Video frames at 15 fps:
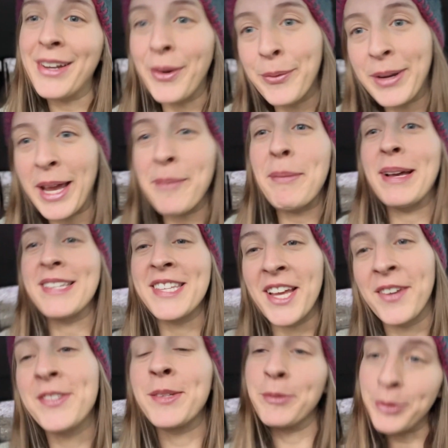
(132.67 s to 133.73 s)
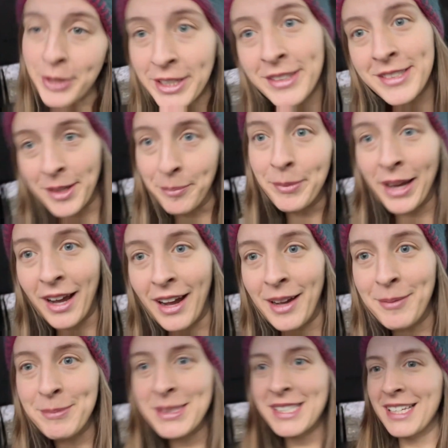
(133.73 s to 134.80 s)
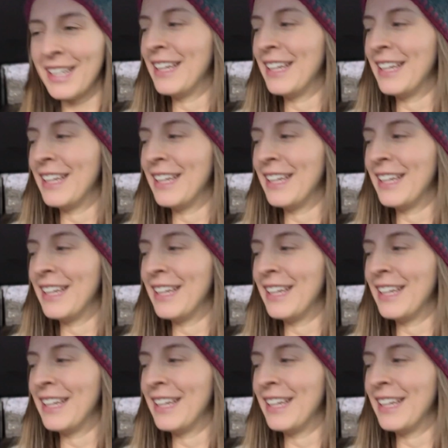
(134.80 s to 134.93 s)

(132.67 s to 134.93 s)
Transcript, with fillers: don't get myself some treats sometimes.